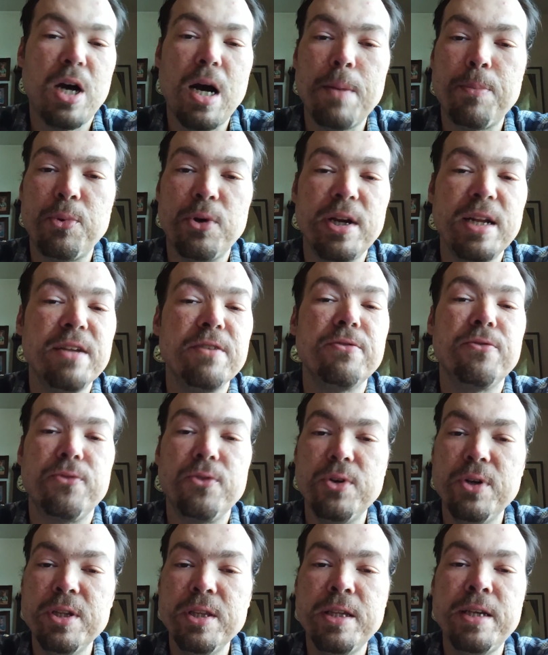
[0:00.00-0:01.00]
operating
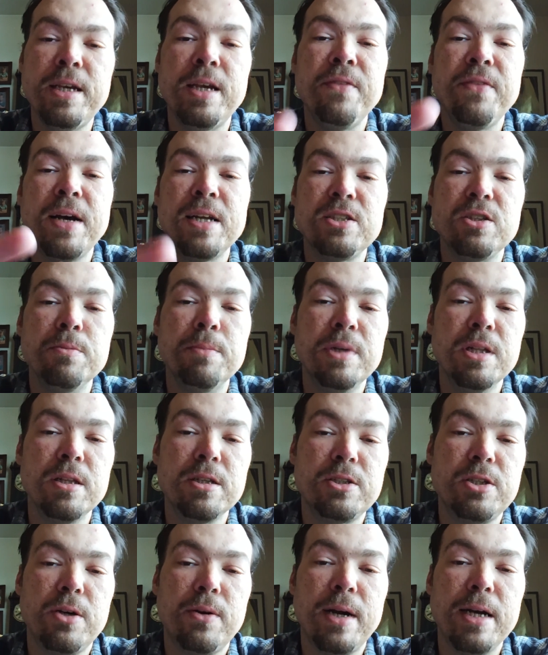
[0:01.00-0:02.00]
freely in that
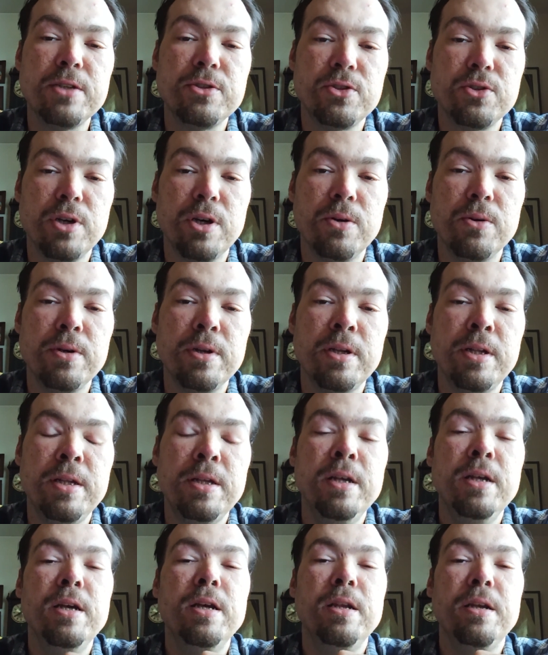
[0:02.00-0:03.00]
demilitarized zone.
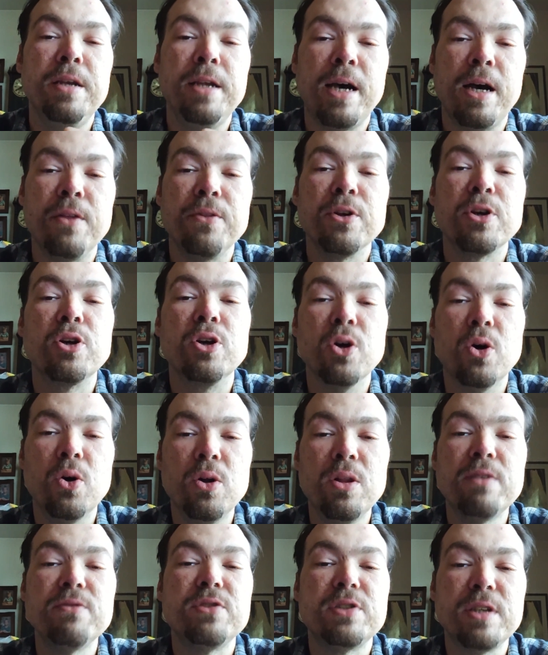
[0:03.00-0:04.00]
Now, the
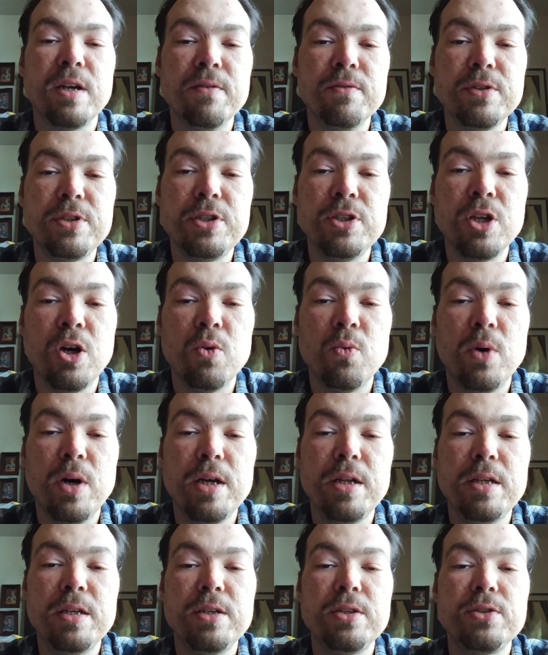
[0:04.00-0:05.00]
goal of
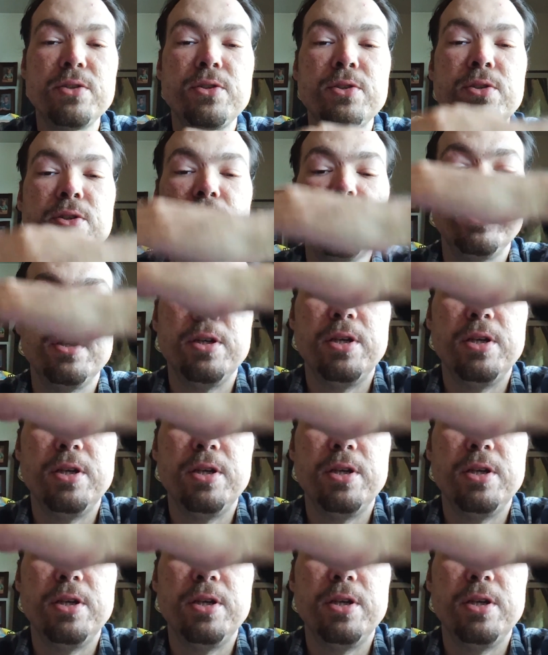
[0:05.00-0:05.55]
1701 is,